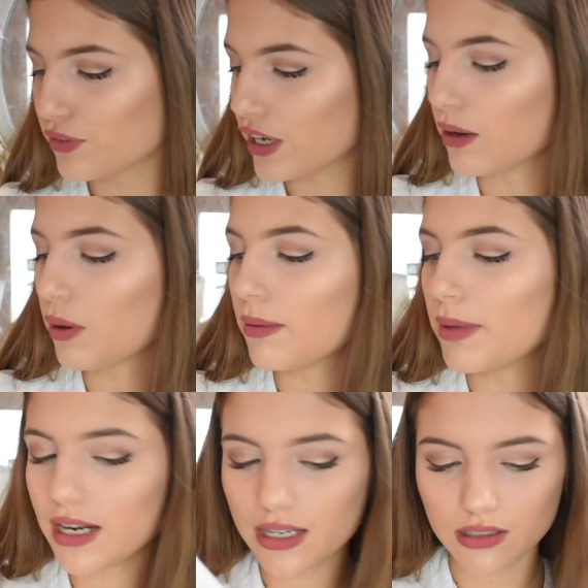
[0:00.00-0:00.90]
if you get what I
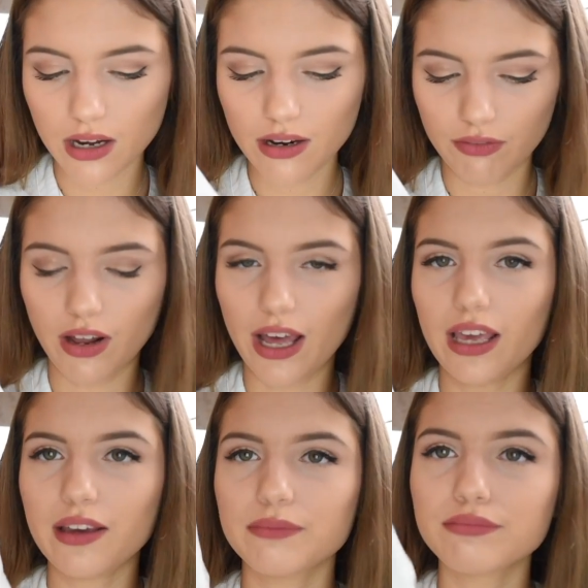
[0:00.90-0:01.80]
mean. It's kind of like
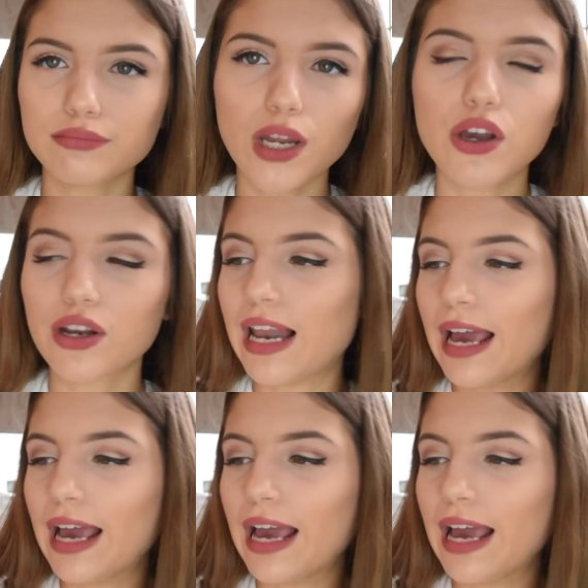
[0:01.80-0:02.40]
a good